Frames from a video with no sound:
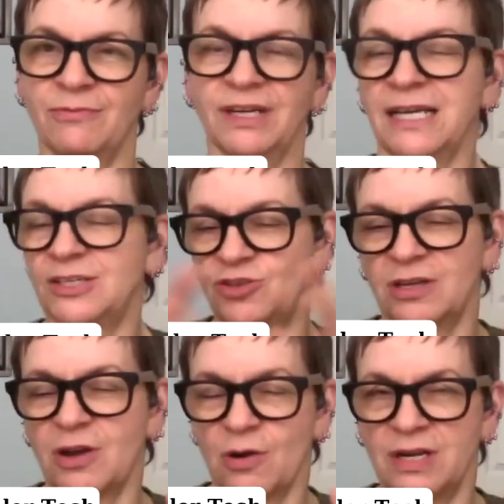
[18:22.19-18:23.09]
And I
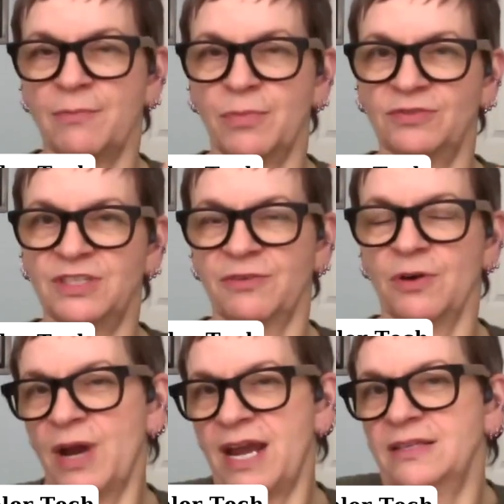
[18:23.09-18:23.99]
realize you could go a number of
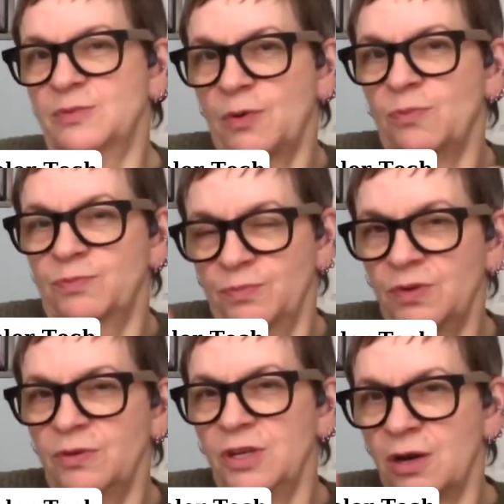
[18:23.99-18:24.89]
different ways, but
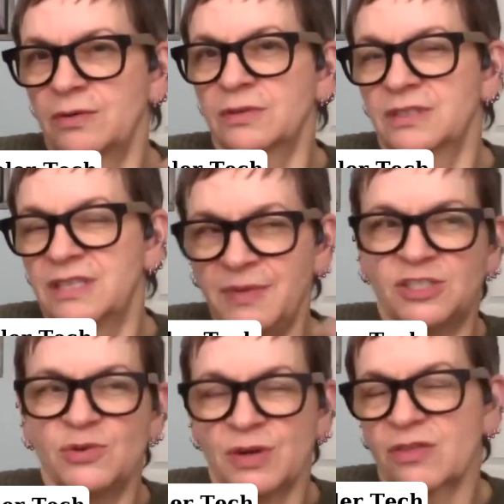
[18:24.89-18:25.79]

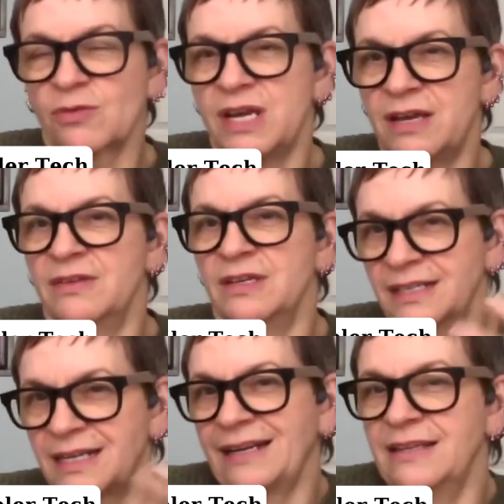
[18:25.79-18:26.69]
give me 2 or 3
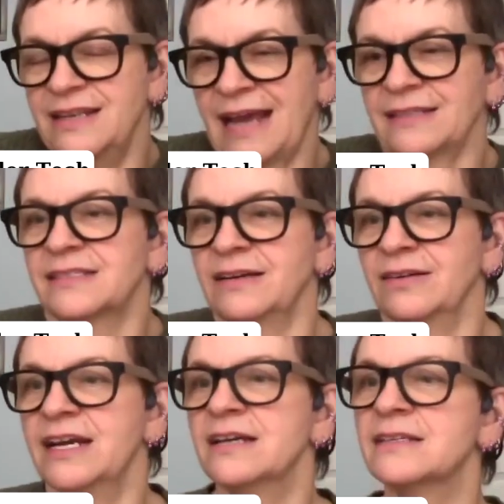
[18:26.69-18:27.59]
of the kind of
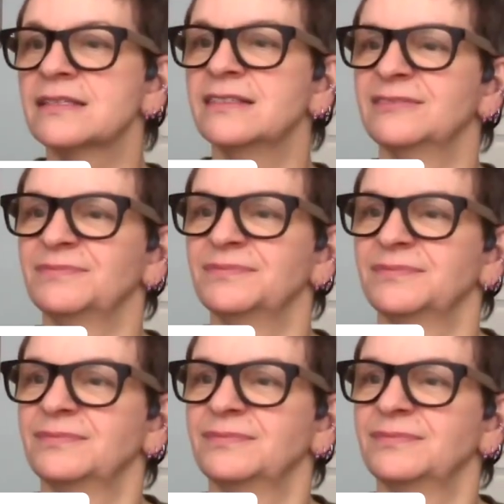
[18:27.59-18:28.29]
next areas.